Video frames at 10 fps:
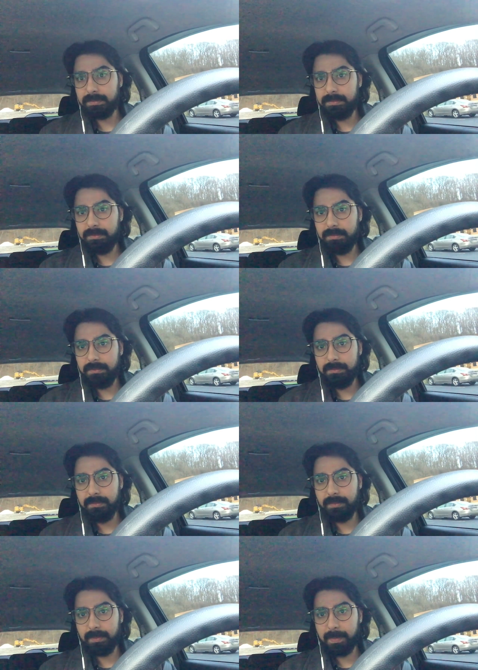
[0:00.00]

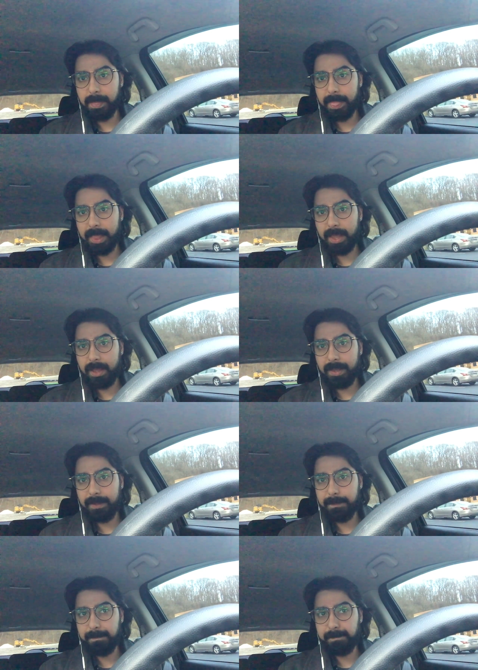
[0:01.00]

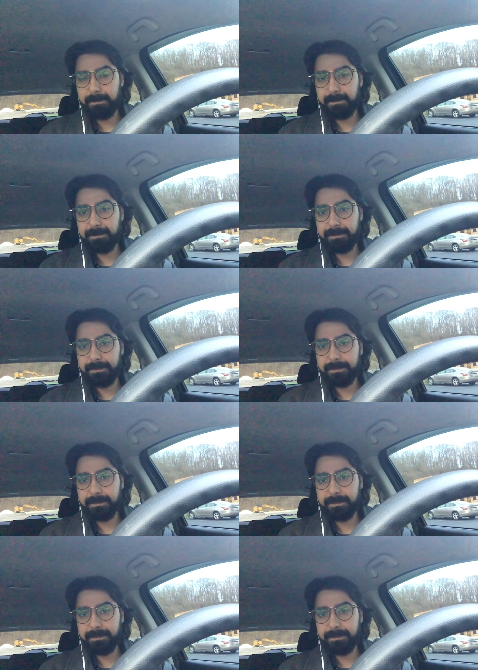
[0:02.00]
Nothing is said.